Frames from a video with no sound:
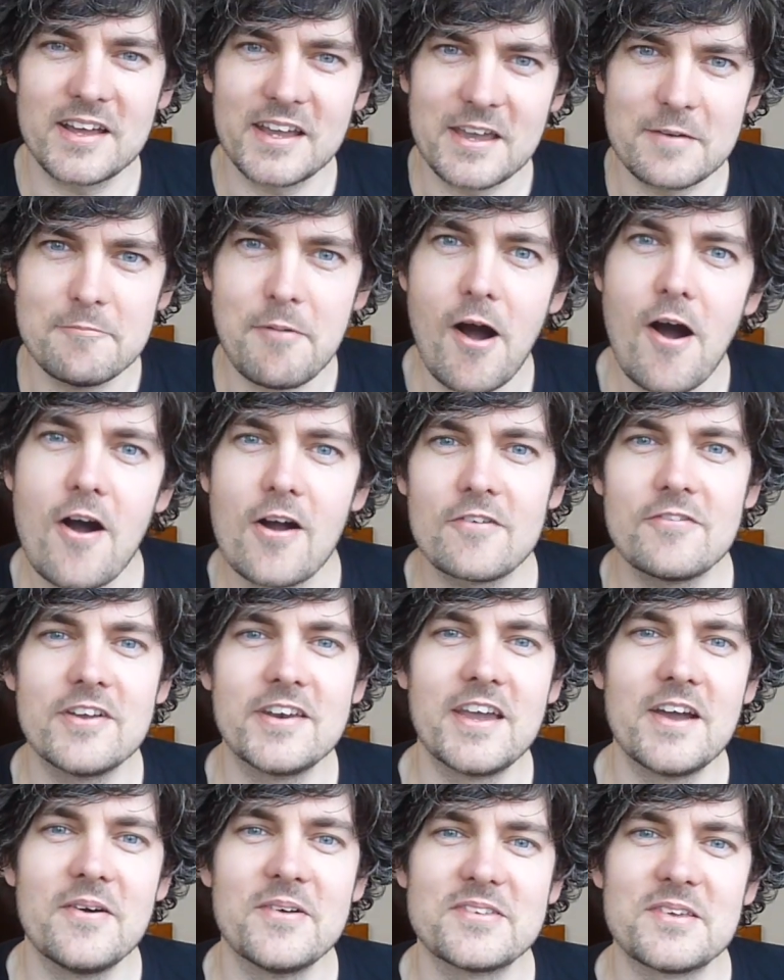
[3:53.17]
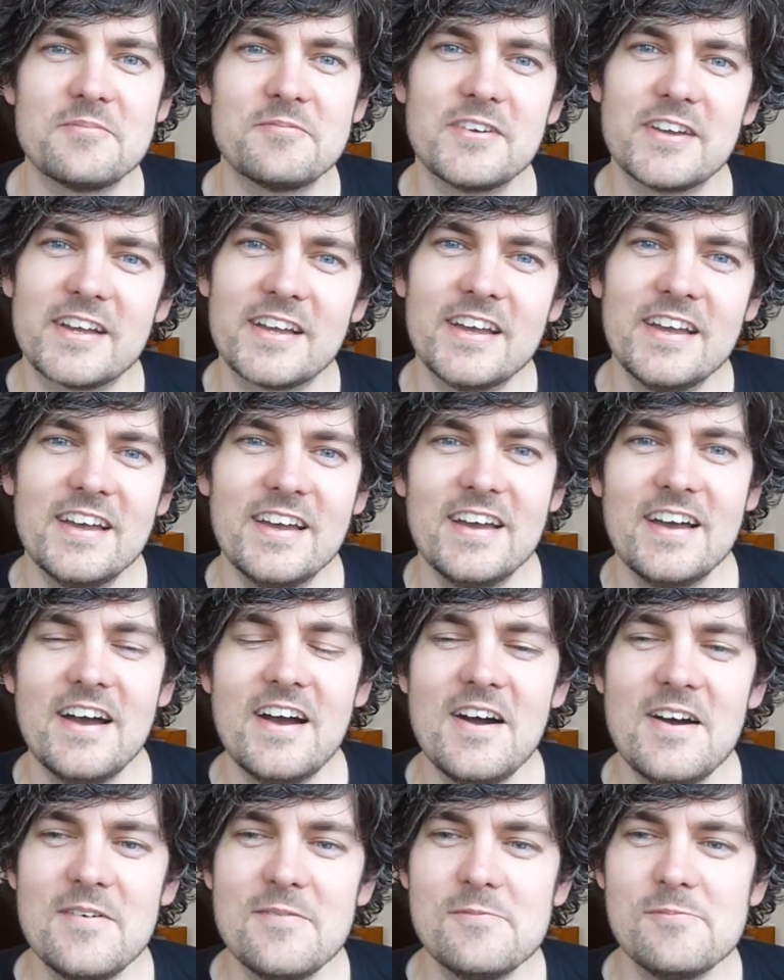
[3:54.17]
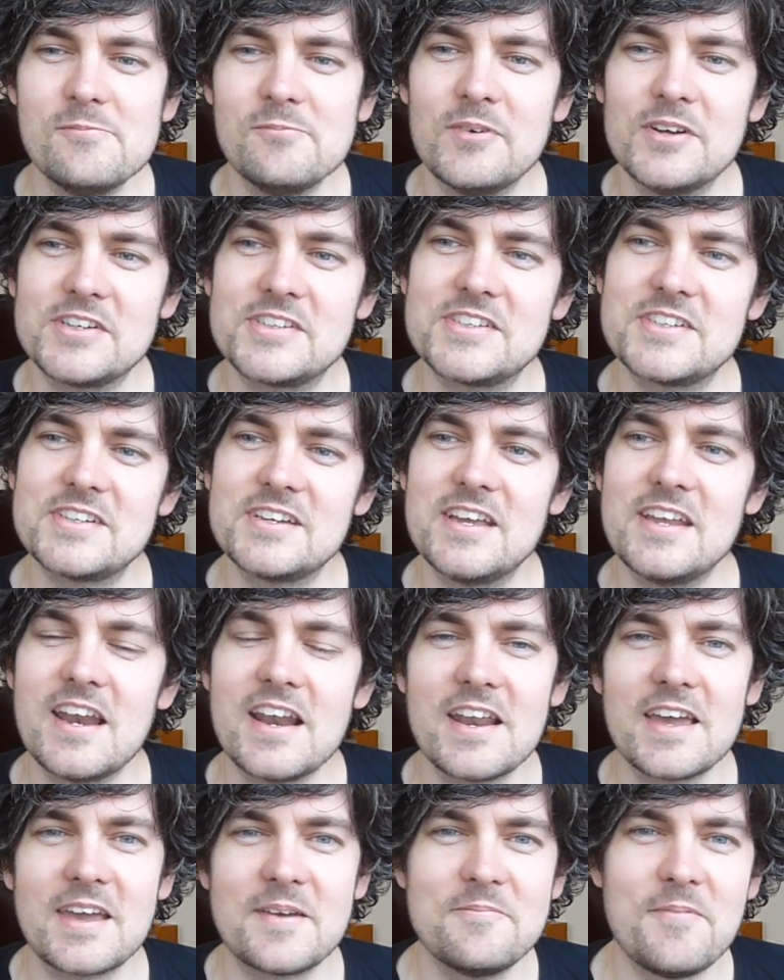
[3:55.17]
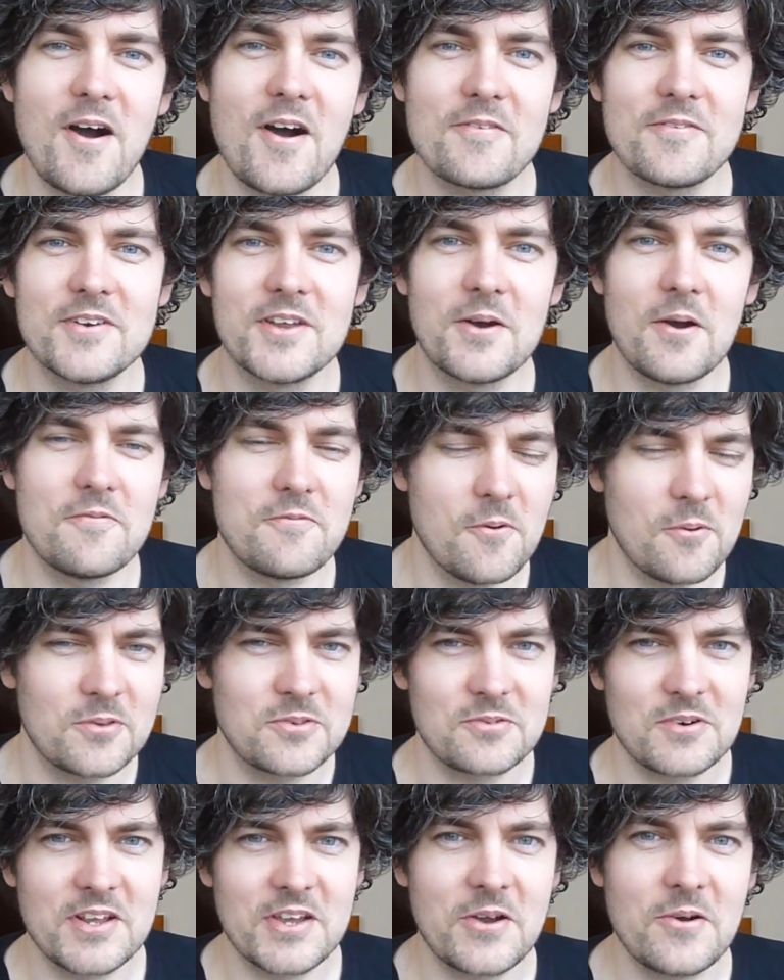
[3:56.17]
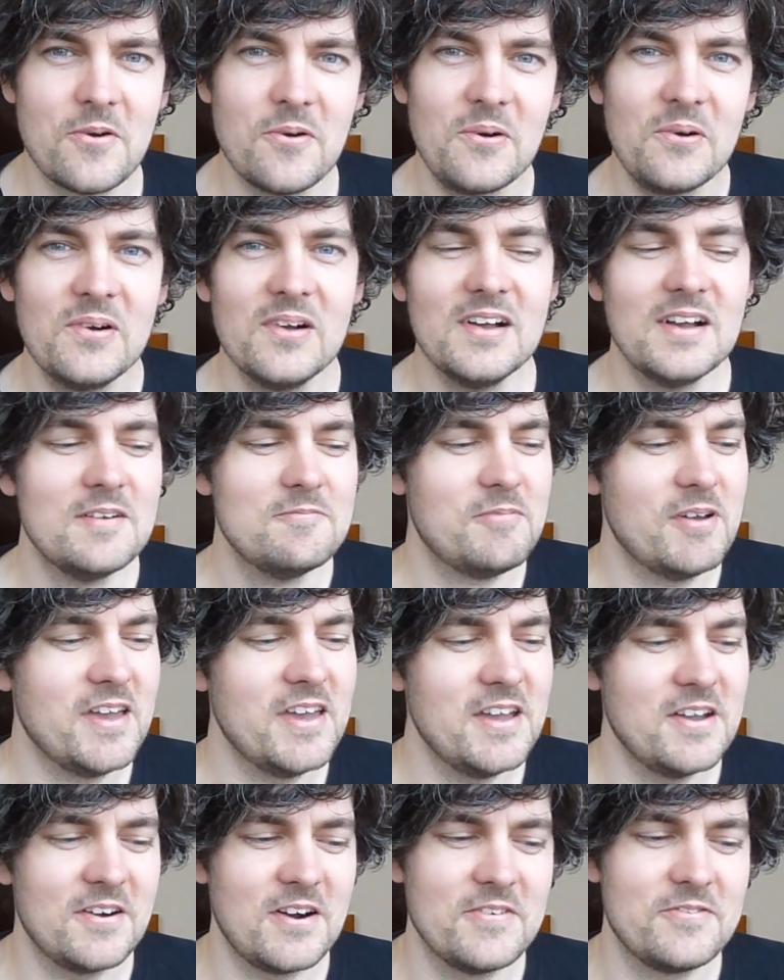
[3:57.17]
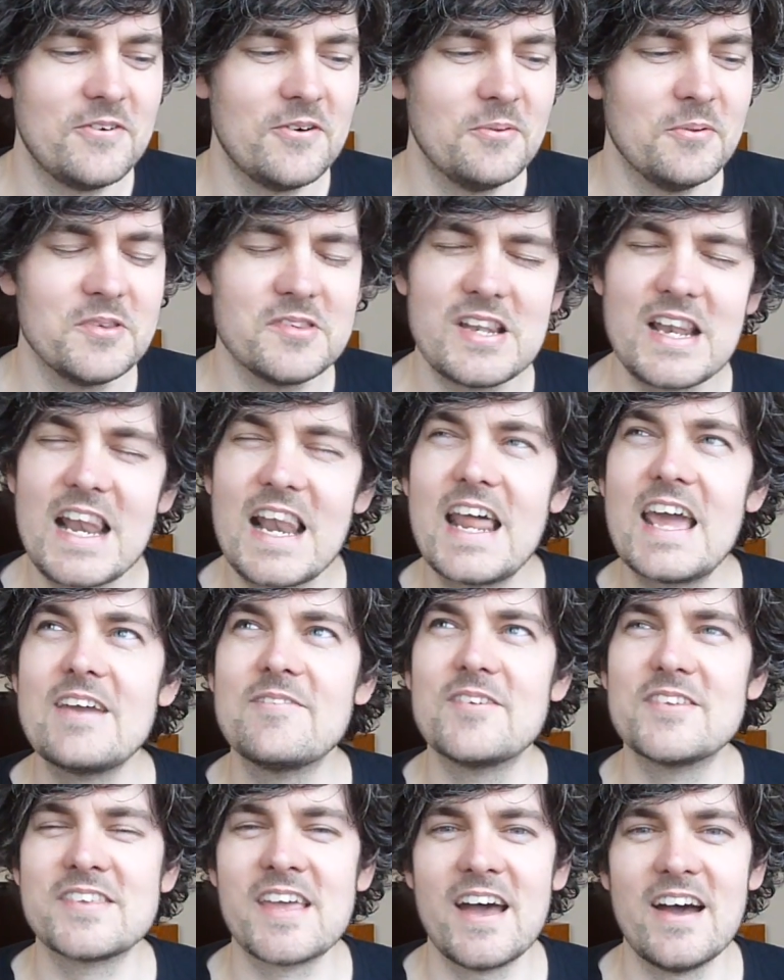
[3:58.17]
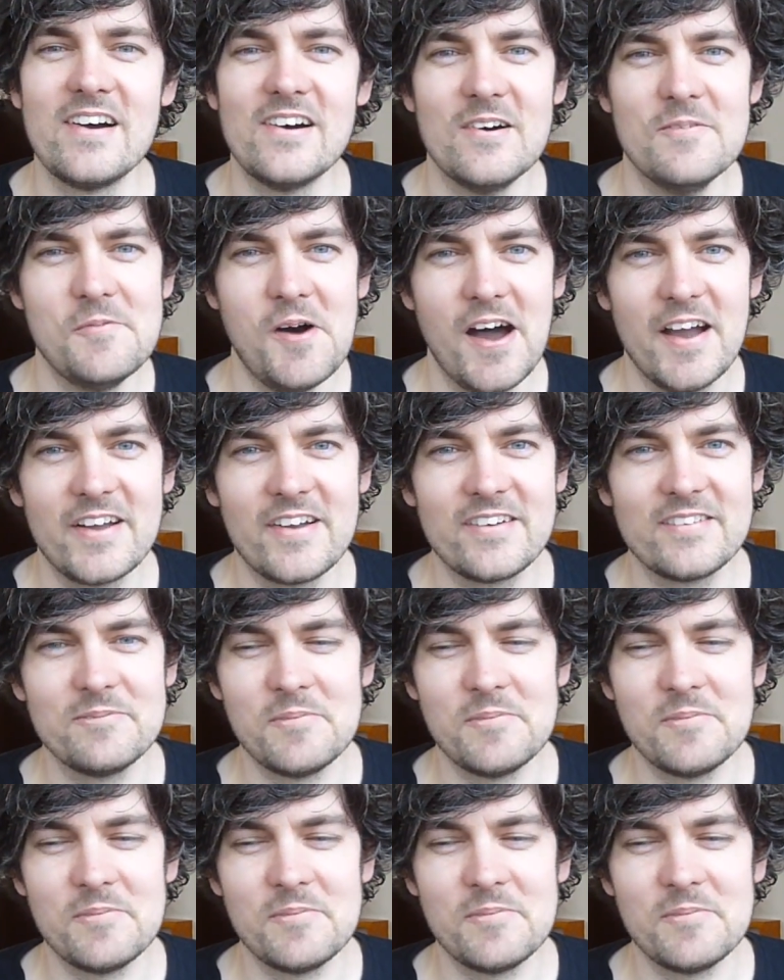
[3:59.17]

Linkin Park video or something, which in a Linkin Park video I thought was really cool, but here I thought was lame as hell, but